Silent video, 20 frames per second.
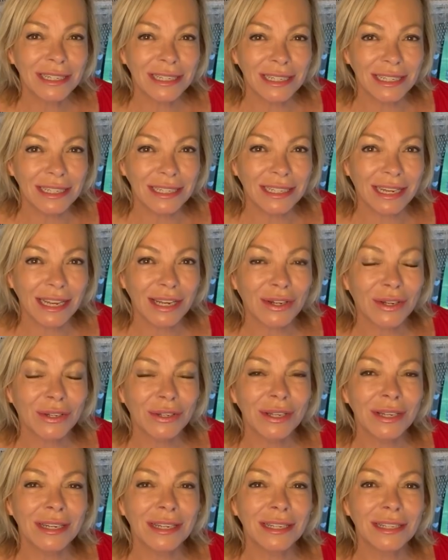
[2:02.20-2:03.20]

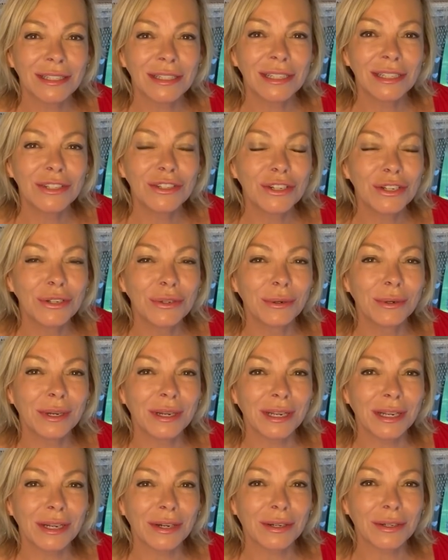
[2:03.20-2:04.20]
detail and his
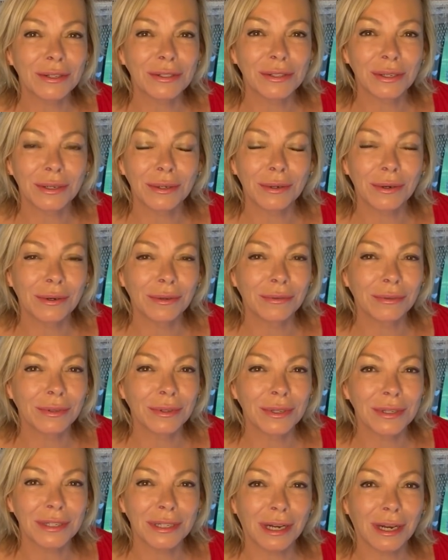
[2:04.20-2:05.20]
ingenuity are so over
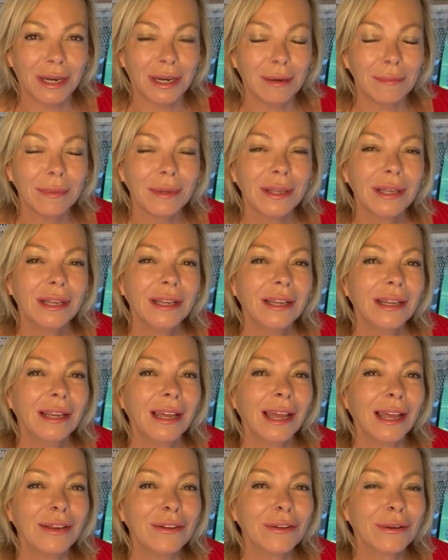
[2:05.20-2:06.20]
the top,
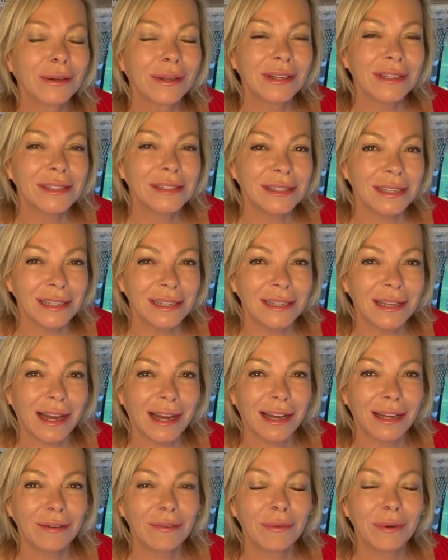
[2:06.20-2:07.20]
and you're going to see
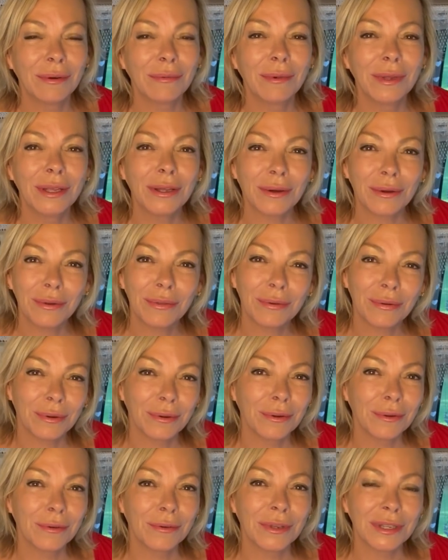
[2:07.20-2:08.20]
that when we go
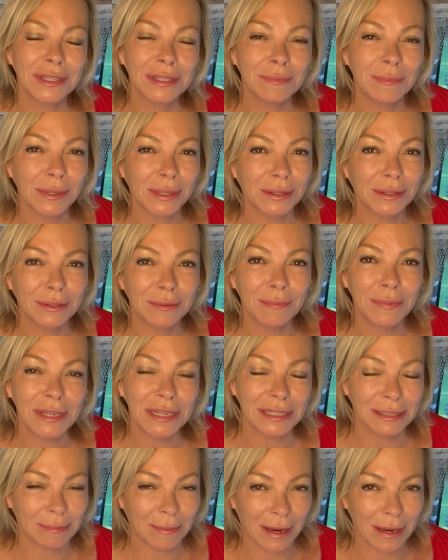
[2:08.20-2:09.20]
through this build
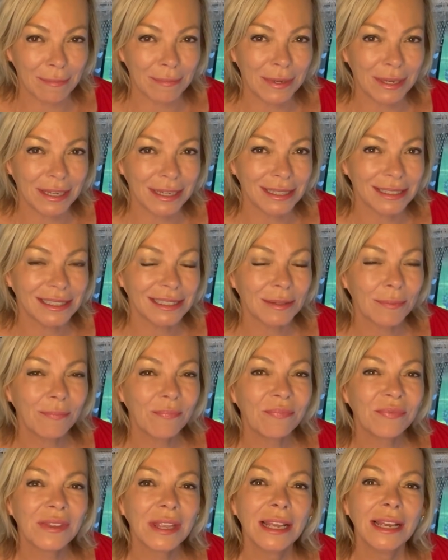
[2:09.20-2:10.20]
piece by piece.
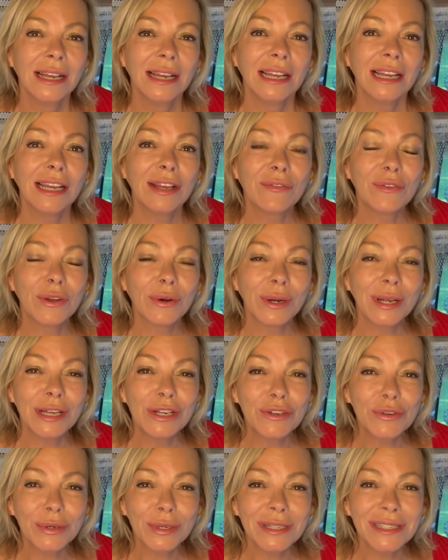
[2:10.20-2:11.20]
If you're
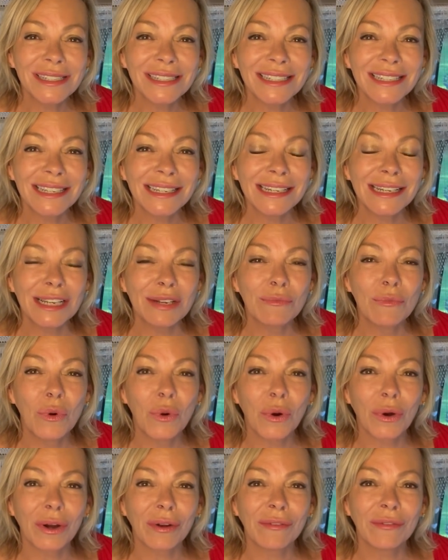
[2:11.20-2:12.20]
interested in
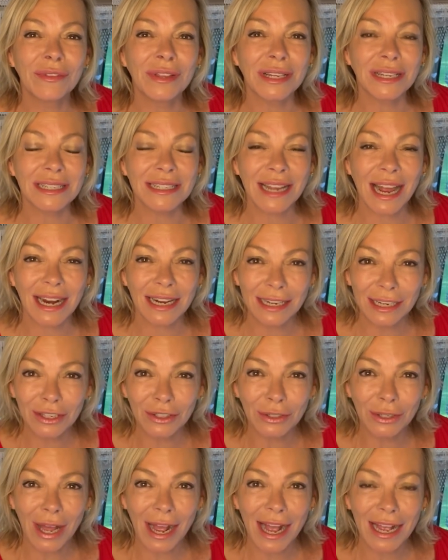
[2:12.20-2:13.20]
more of the
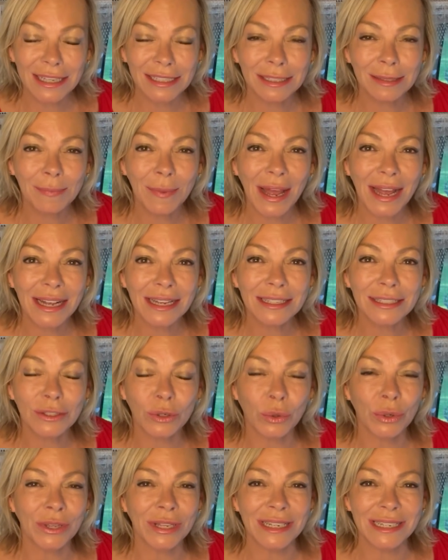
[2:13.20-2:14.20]
technical aspects
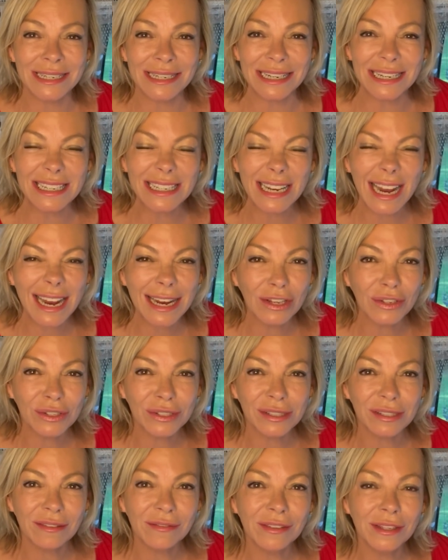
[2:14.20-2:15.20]
or the
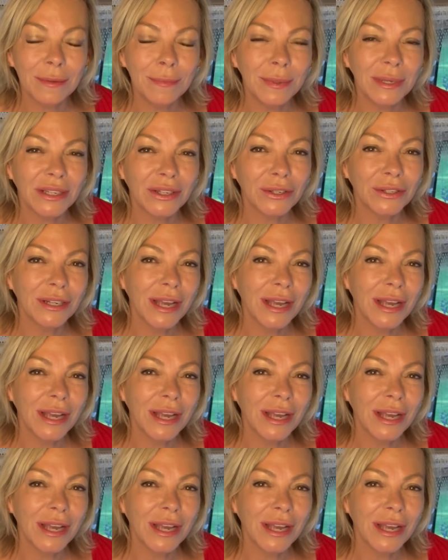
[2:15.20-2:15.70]
details of the build,